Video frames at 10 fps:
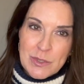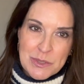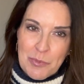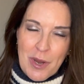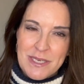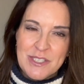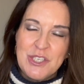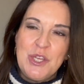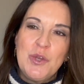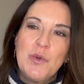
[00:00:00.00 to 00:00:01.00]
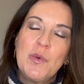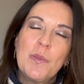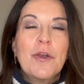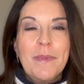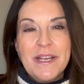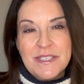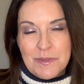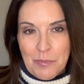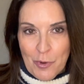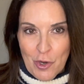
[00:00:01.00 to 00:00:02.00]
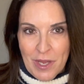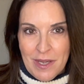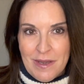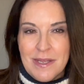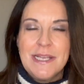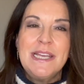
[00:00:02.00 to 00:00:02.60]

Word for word: surprise to you. Hermes Birkin